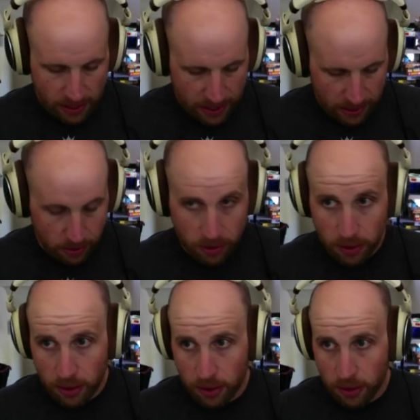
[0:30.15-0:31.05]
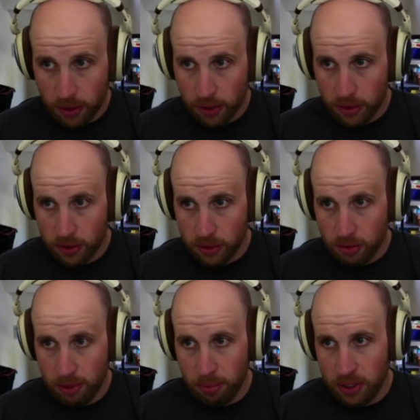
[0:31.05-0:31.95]
Header
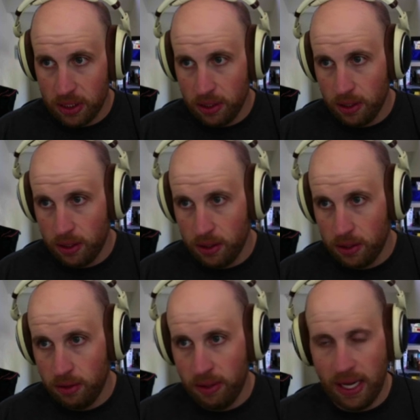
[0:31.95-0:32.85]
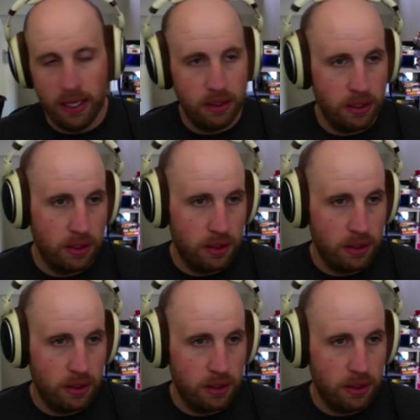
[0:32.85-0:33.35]
script. Let's do that.